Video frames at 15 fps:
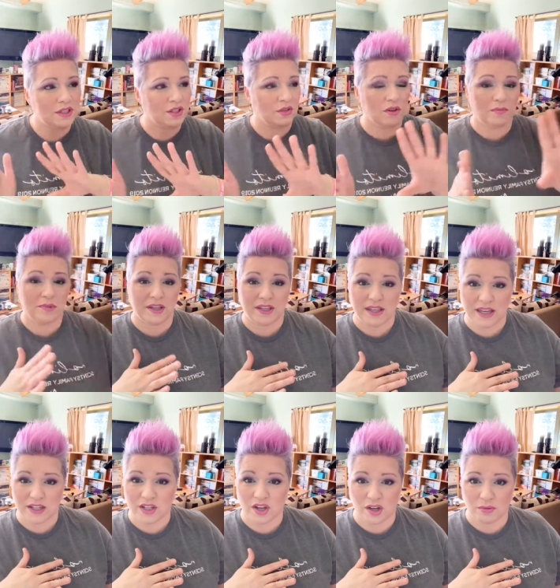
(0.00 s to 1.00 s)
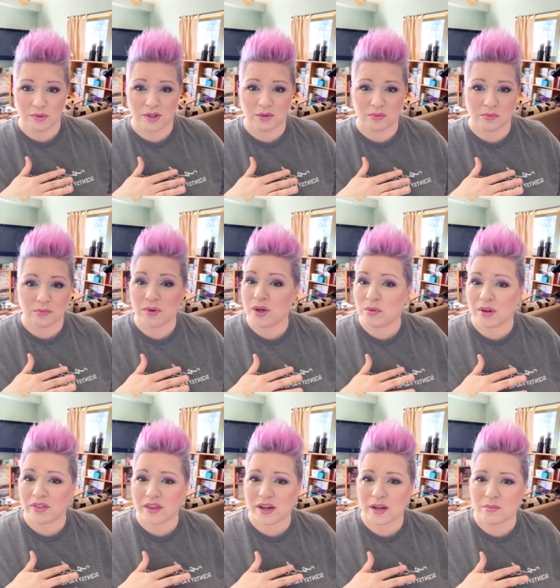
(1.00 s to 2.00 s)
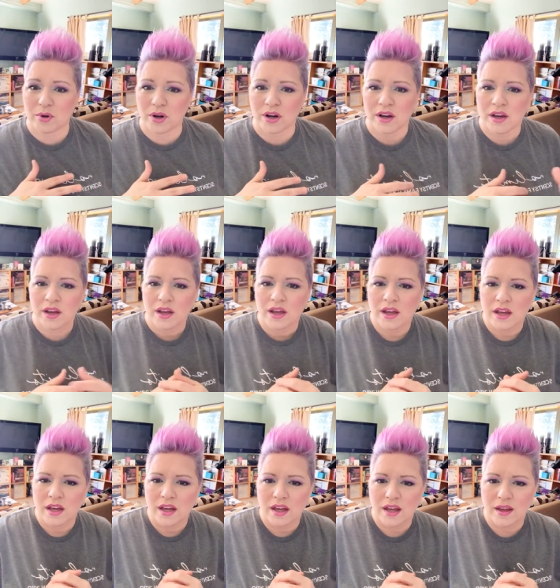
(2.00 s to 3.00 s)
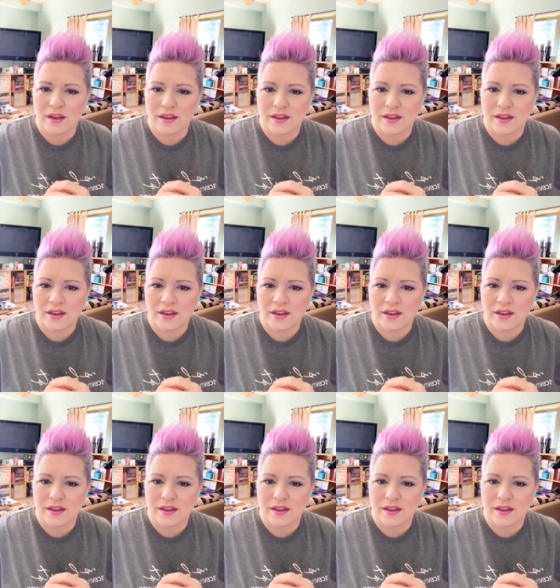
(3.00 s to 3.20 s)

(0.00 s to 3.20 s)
So I'm like, yeah, no, we don't we don't want that anymore. Uh